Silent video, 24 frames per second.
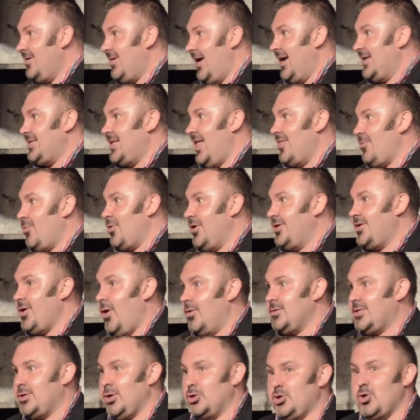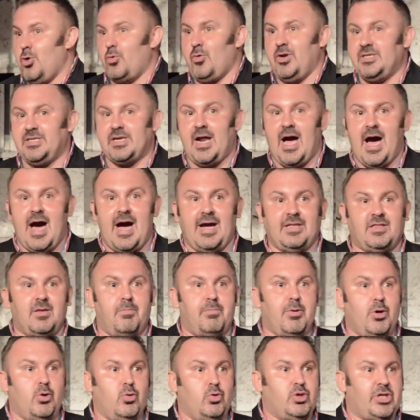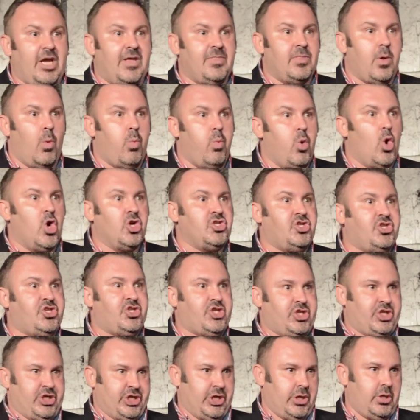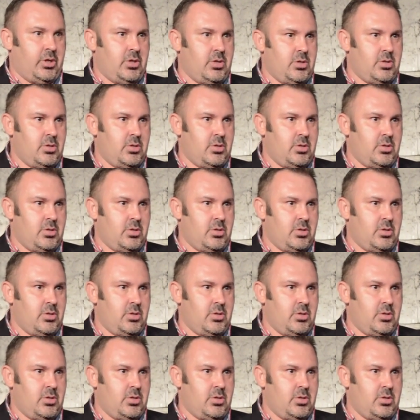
Right? Because now that we're adults, there's no reason to hide the booze in the woods.